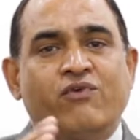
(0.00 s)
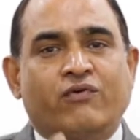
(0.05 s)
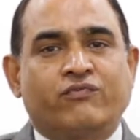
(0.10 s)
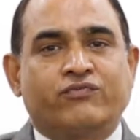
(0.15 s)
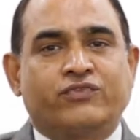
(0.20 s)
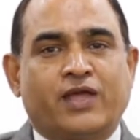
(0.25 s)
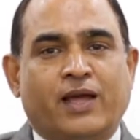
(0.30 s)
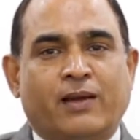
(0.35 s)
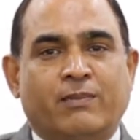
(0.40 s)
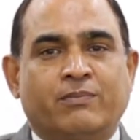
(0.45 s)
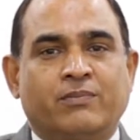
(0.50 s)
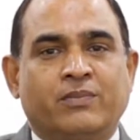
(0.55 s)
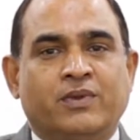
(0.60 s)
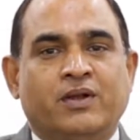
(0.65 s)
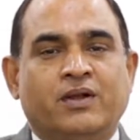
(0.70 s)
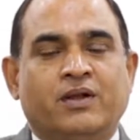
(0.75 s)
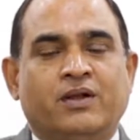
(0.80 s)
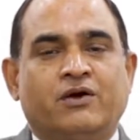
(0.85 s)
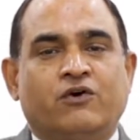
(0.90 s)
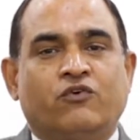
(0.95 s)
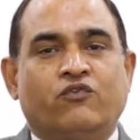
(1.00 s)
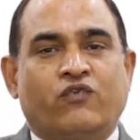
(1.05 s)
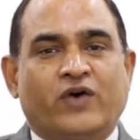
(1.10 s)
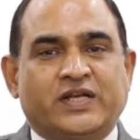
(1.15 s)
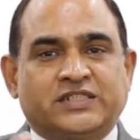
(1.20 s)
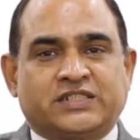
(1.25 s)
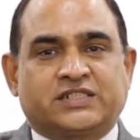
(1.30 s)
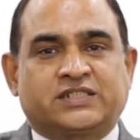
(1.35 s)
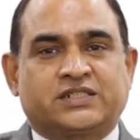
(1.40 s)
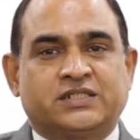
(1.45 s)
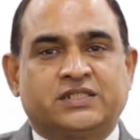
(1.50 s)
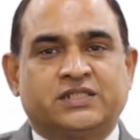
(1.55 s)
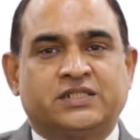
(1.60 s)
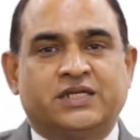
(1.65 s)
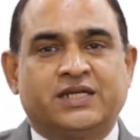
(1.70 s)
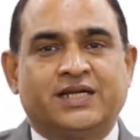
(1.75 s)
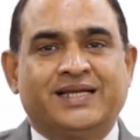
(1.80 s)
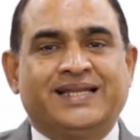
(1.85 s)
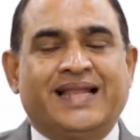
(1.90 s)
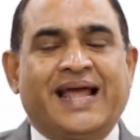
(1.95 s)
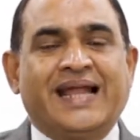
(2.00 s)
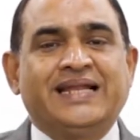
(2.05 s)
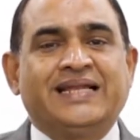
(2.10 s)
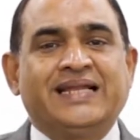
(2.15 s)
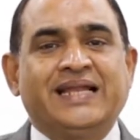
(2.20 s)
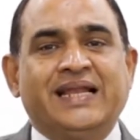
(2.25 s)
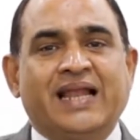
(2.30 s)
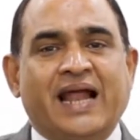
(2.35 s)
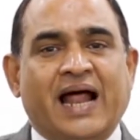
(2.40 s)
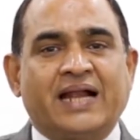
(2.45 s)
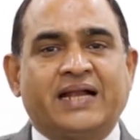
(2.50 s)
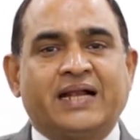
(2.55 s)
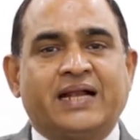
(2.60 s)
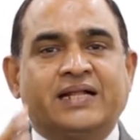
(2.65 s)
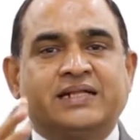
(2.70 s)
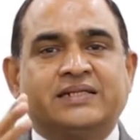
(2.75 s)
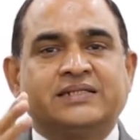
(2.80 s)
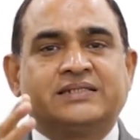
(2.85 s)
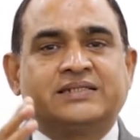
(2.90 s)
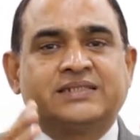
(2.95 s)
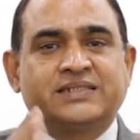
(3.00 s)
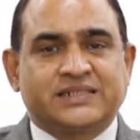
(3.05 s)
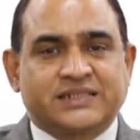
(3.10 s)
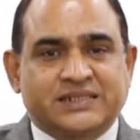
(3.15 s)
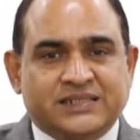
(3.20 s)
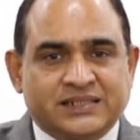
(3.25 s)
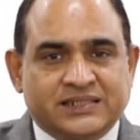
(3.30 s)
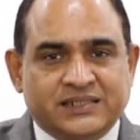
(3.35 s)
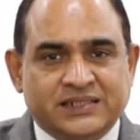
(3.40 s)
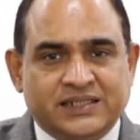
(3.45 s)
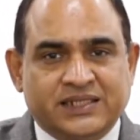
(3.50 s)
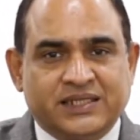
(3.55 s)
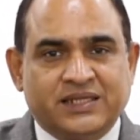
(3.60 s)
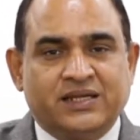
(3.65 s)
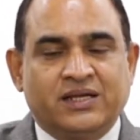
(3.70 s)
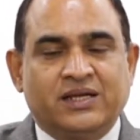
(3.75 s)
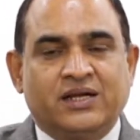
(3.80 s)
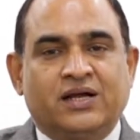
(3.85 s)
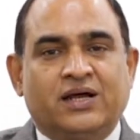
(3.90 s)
of them. First, in 1960,